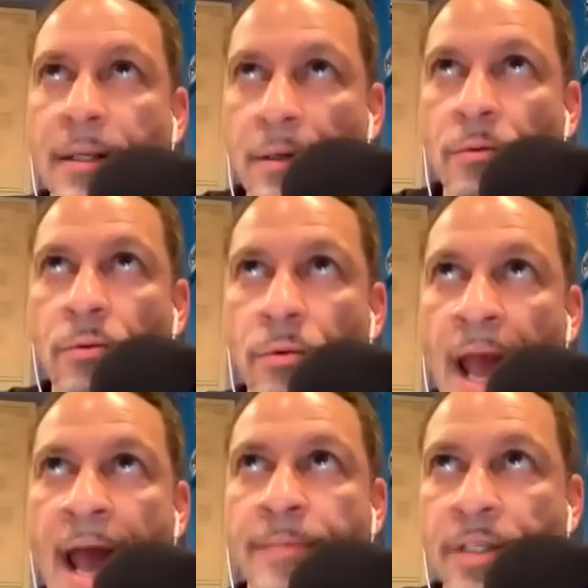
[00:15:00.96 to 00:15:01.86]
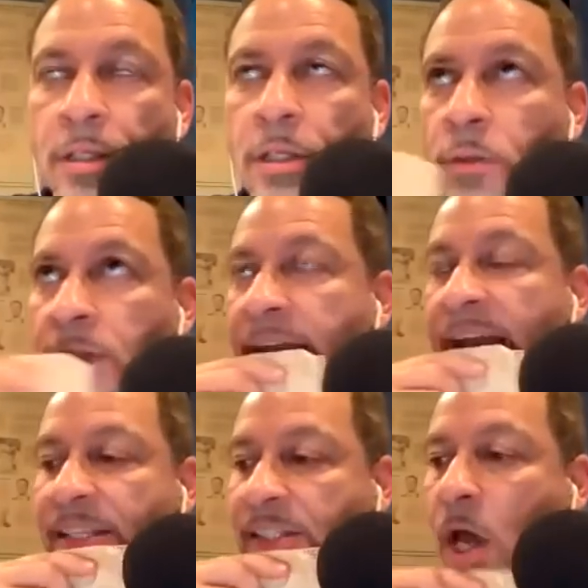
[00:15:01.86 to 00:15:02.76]
I'm sorry. Absolutely.
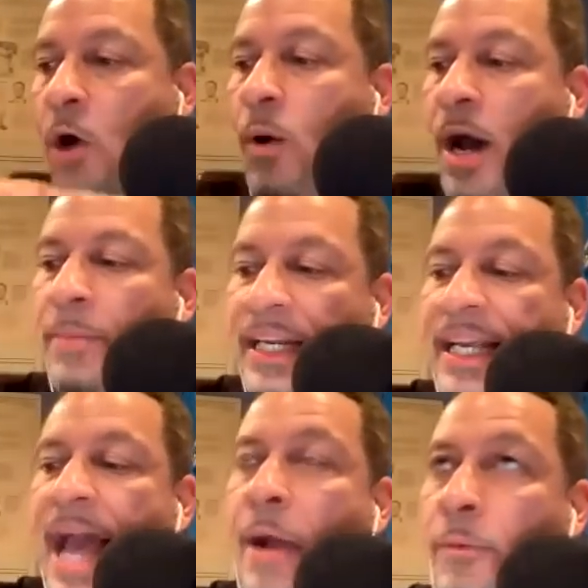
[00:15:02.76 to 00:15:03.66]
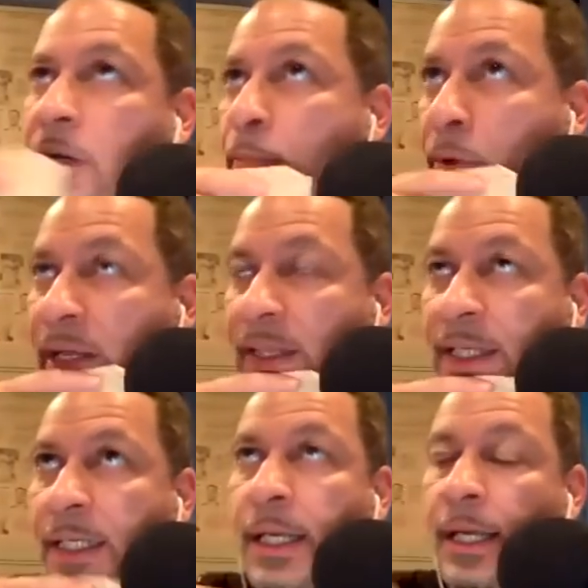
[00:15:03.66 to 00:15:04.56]
And so, uh, but he got rid of
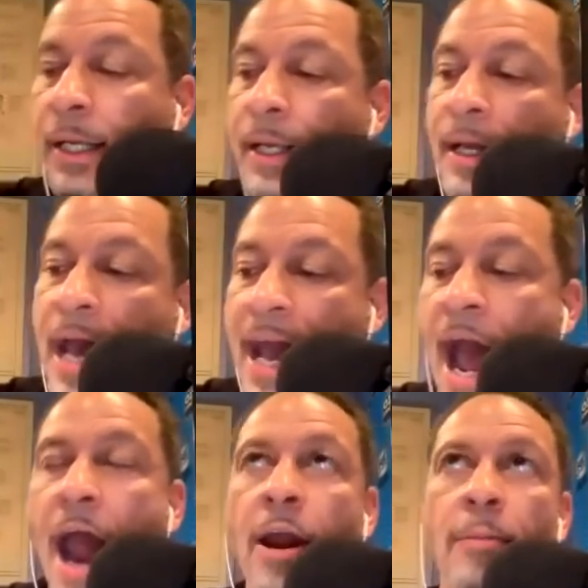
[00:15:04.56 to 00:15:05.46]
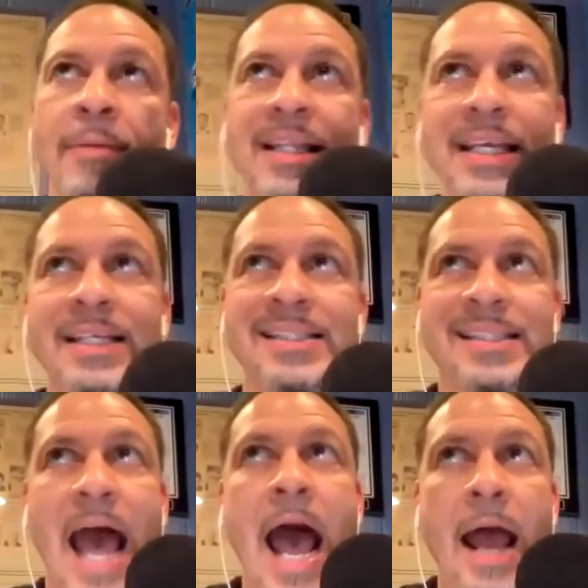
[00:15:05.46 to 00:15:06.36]
Breland and hired Malik
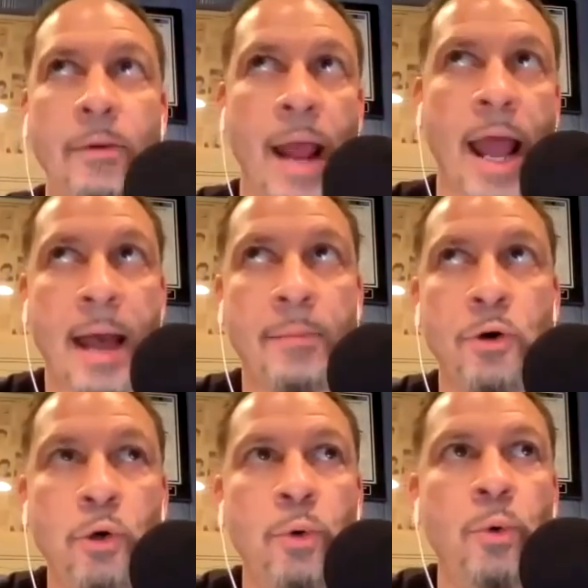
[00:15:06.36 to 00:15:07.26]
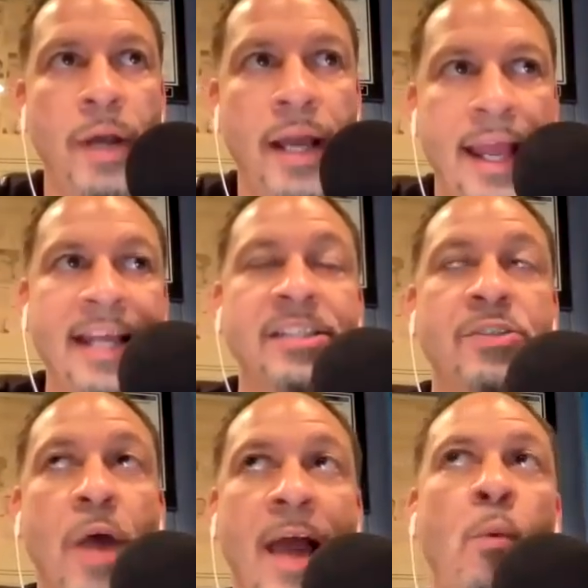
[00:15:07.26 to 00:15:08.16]
Scott, Rob, who
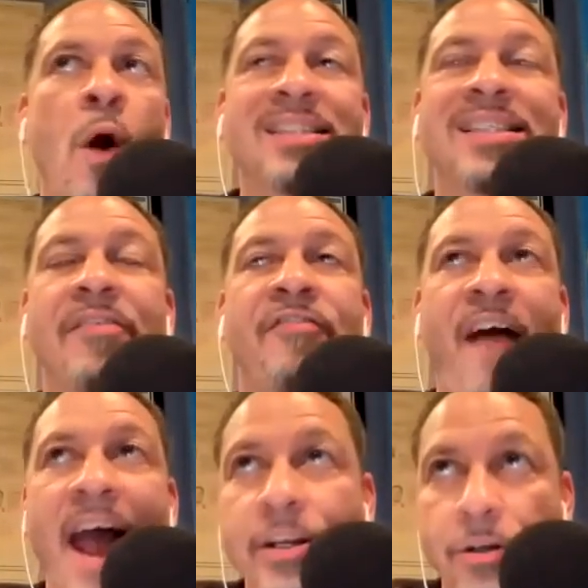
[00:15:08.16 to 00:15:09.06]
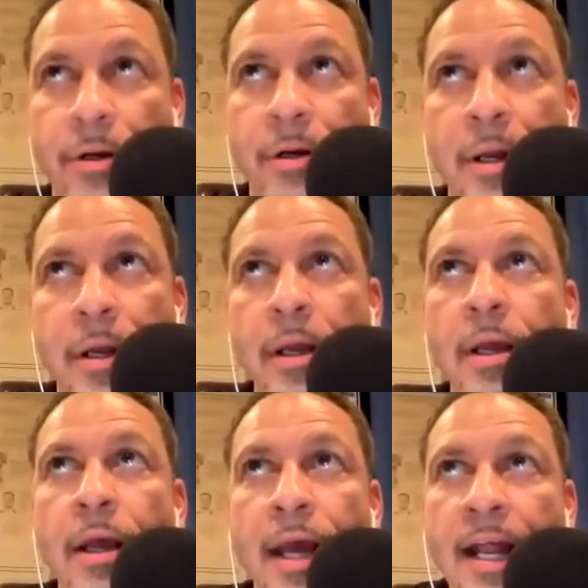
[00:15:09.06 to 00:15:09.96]
is was a fighter
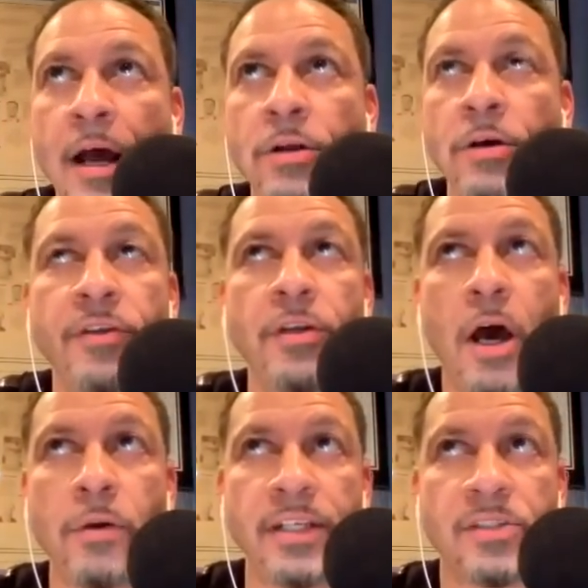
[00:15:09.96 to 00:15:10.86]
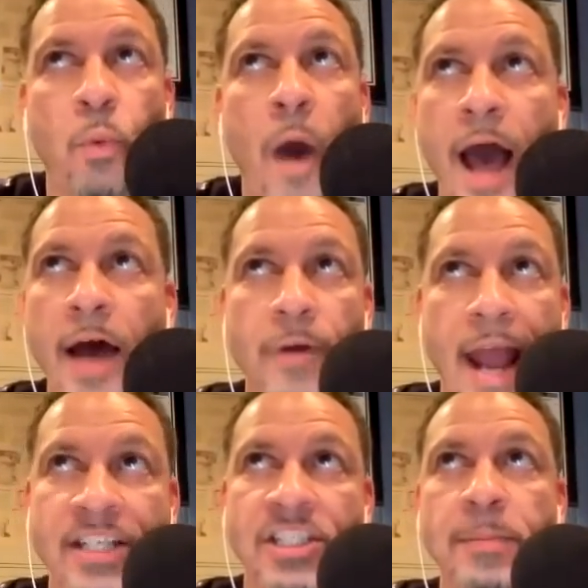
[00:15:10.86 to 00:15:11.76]
and I don't know if you noticed, Wilder
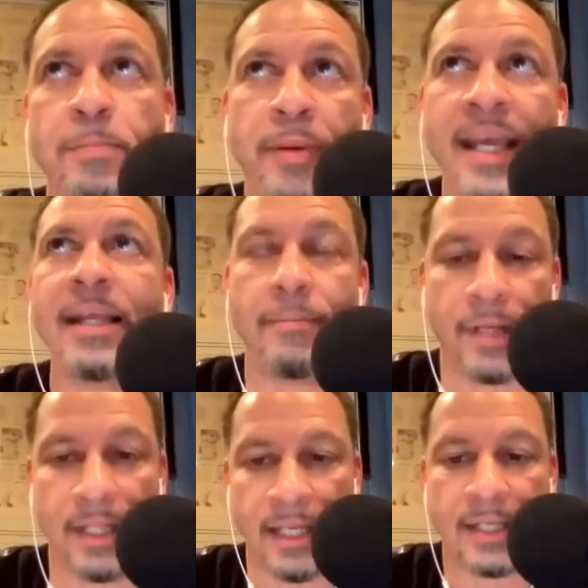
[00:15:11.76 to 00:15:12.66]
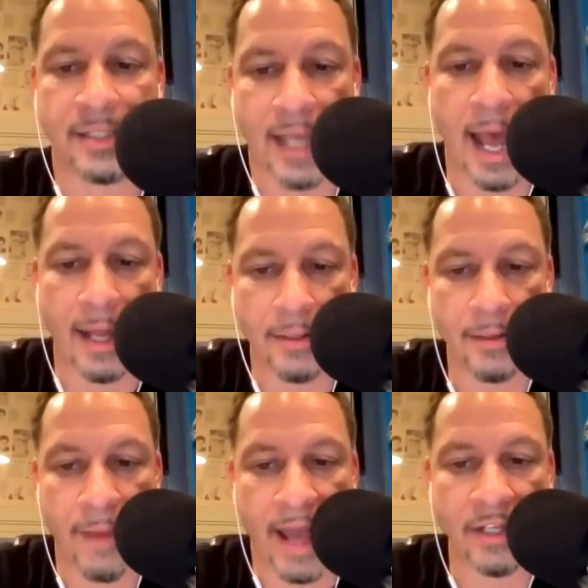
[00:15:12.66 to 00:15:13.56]
actually beat Malik Scott
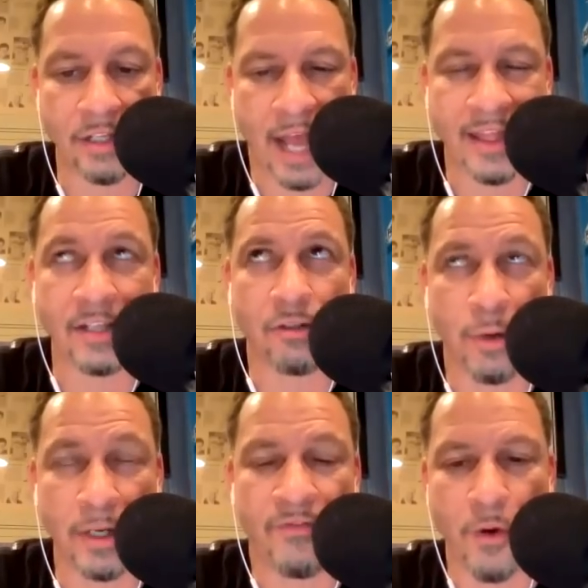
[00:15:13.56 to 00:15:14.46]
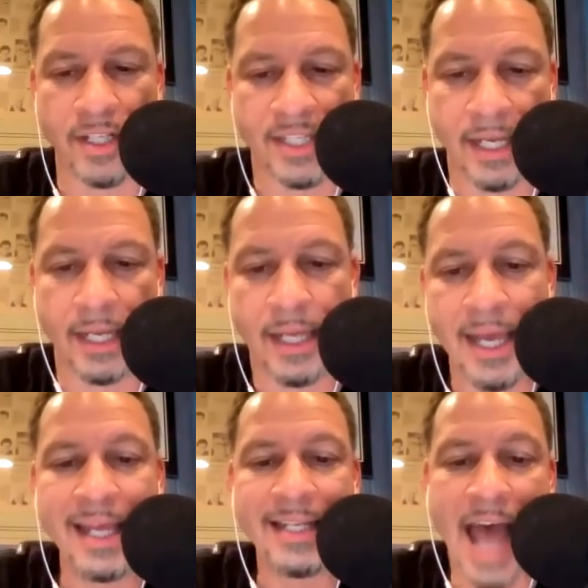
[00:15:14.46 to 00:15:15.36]
back in, I think, 2014,
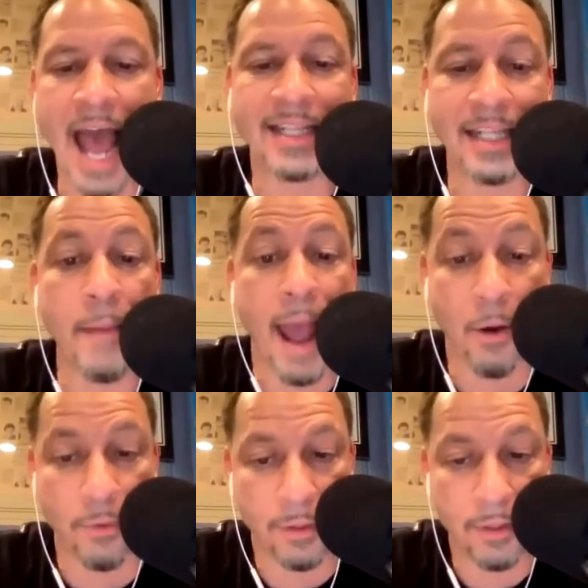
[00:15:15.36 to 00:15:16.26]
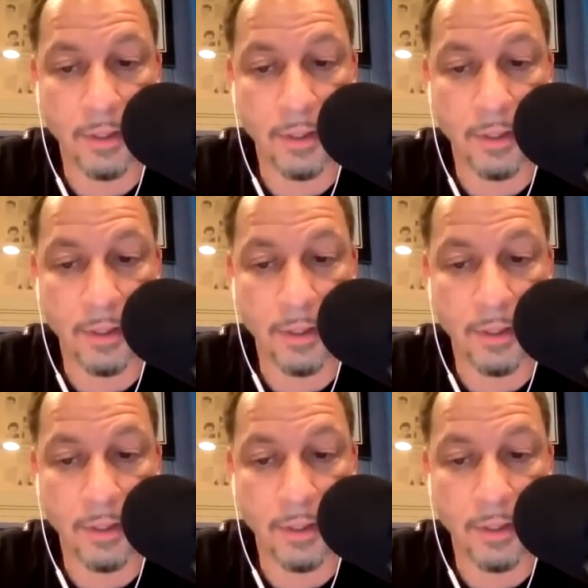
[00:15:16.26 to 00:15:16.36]
knocked him out.